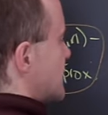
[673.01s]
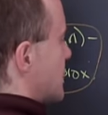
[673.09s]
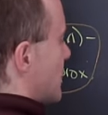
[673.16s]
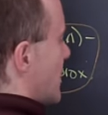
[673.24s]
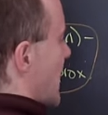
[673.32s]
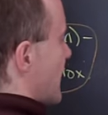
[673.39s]

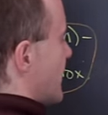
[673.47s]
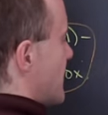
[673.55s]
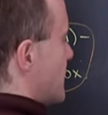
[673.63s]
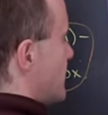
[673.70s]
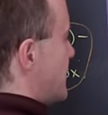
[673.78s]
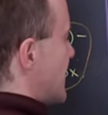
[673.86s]
So we'll have
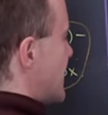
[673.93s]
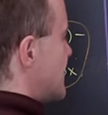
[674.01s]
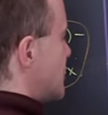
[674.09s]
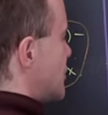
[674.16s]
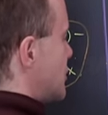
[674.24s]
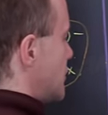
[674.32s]

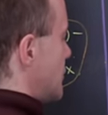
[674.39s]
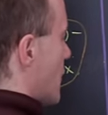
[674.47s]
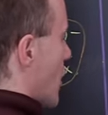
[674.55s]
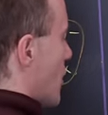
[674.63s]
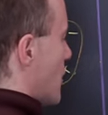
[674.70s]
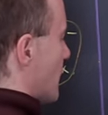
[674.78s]

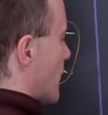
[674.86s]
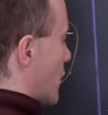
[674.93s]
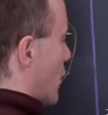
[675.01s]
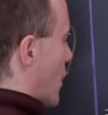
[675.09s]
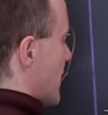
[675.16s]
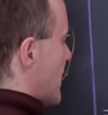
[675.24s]
b2 over
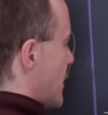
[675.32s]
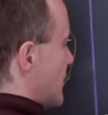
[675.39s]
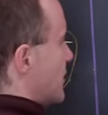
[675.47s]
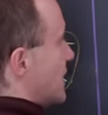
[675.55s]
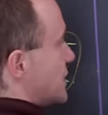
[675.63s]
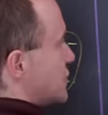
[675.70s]

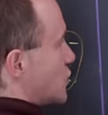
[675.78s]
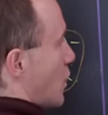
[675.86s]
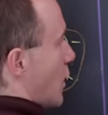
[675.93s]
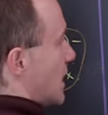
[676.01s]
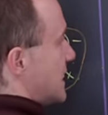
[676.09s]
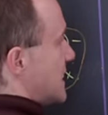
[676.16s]

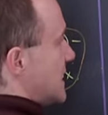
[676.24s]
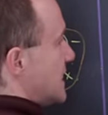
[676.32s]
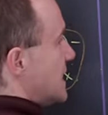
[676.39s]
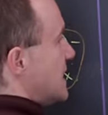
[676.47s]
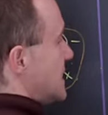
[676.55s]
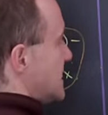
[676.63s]
120